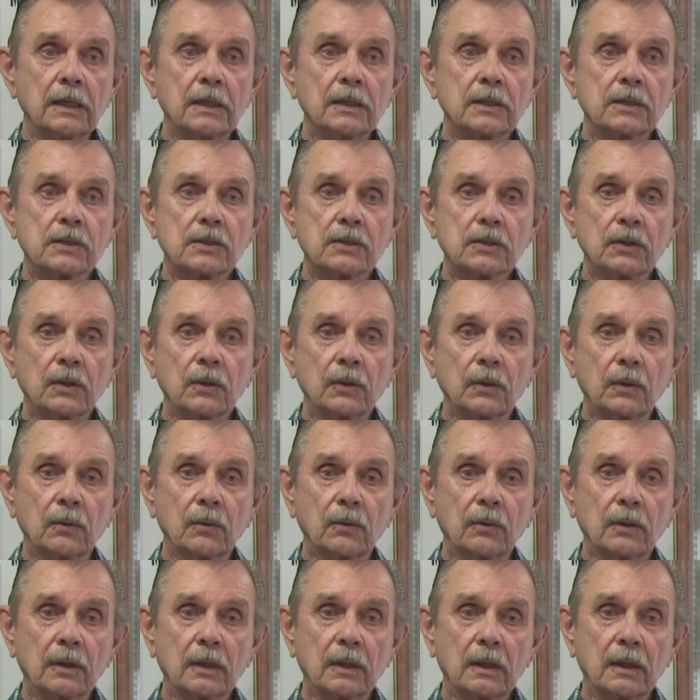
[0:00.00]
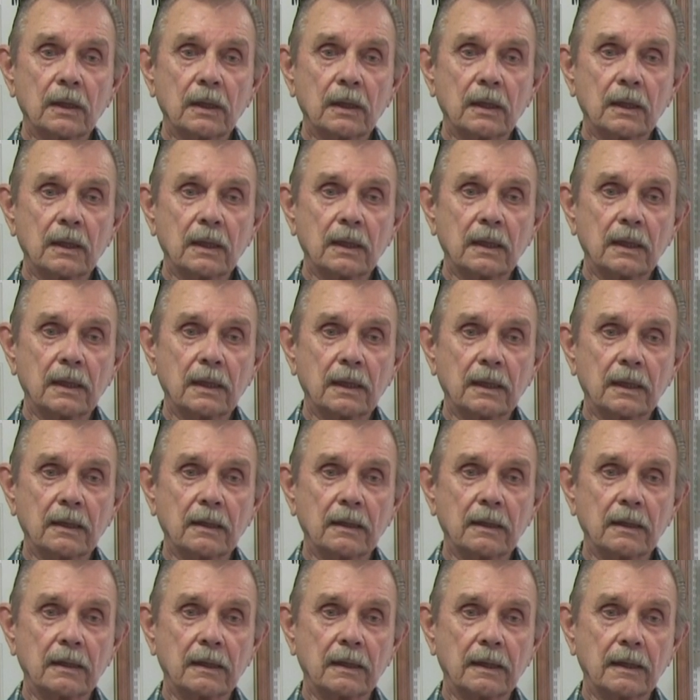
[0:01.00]
So
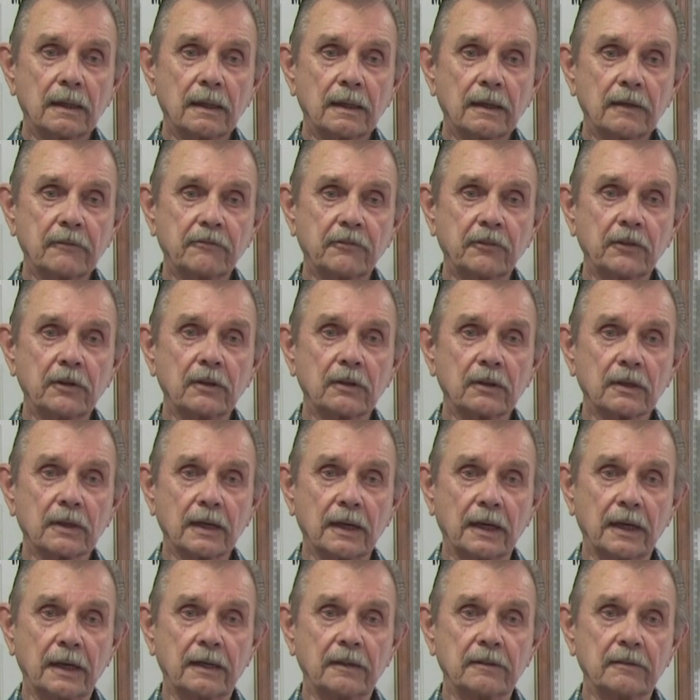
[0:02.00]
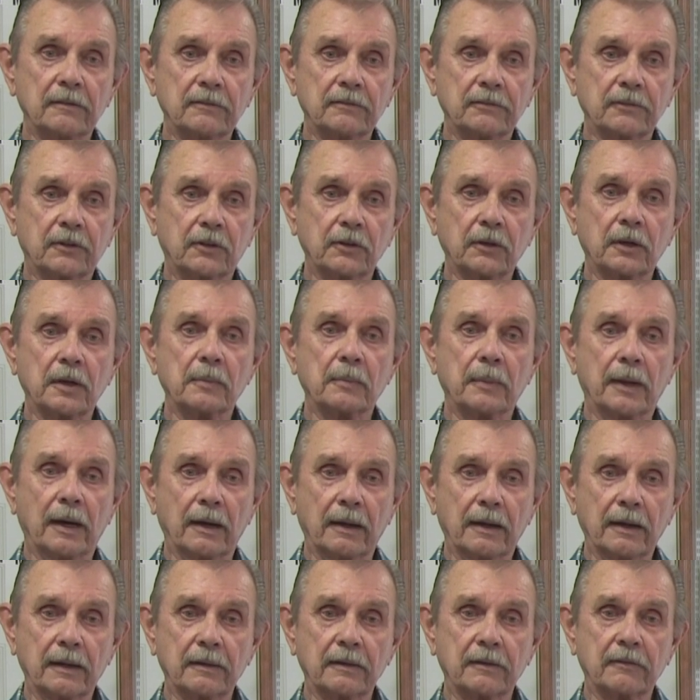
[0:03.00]
I feel kind of good
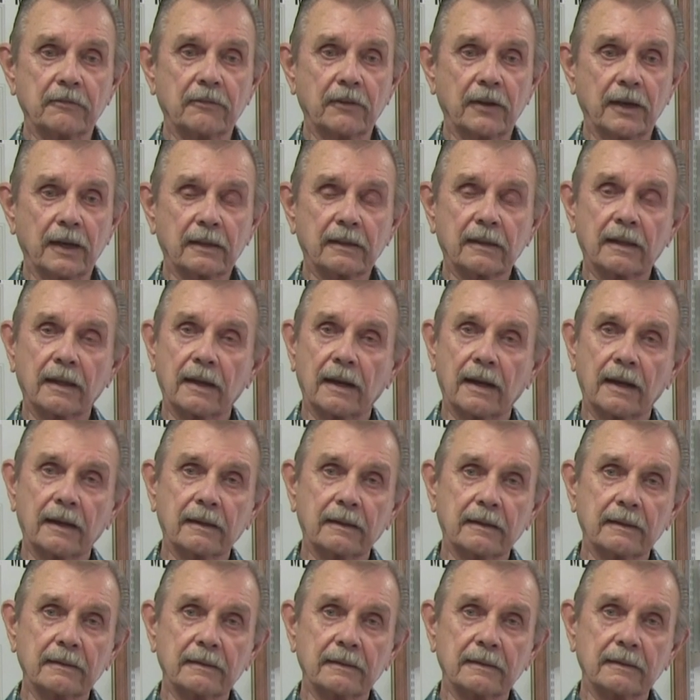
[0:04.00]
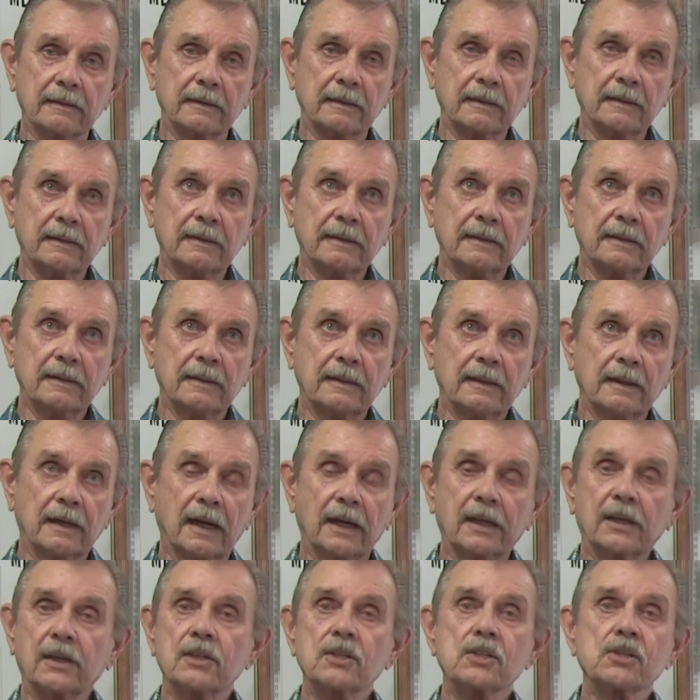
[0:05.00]
about it. In fact, that I can
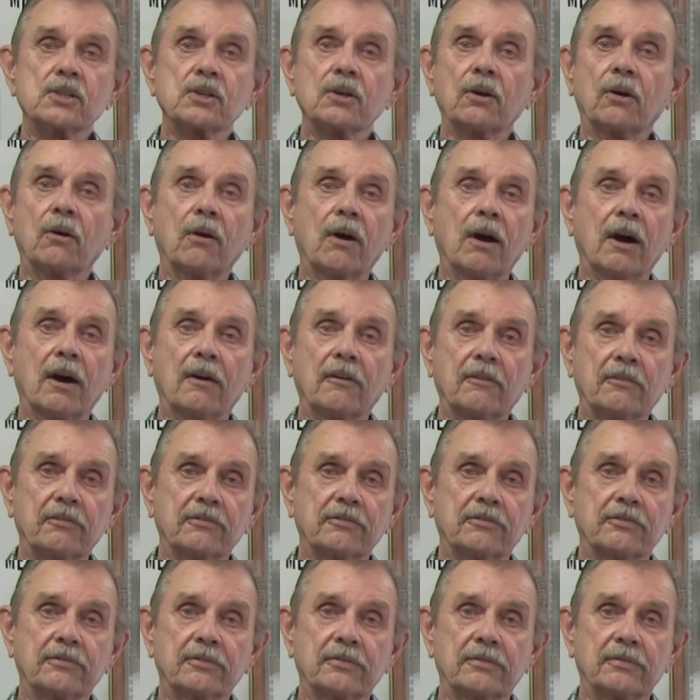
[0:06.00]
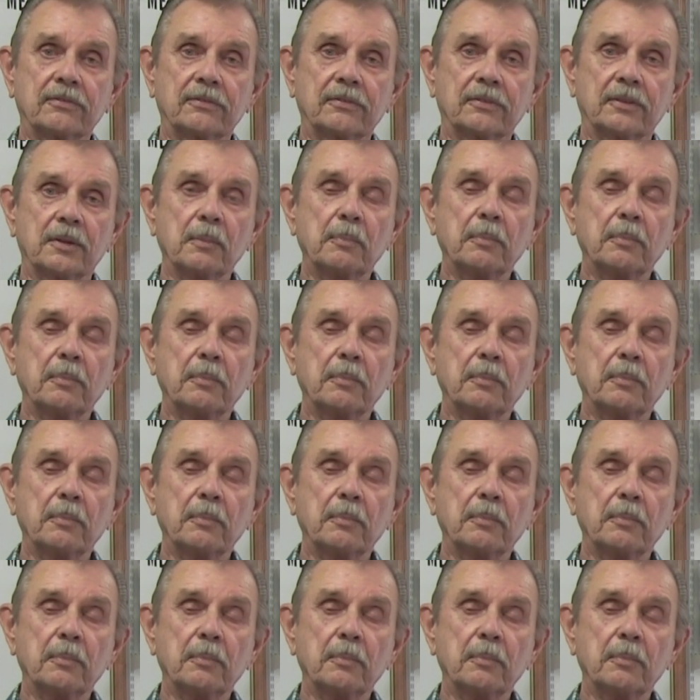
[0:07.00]
show off the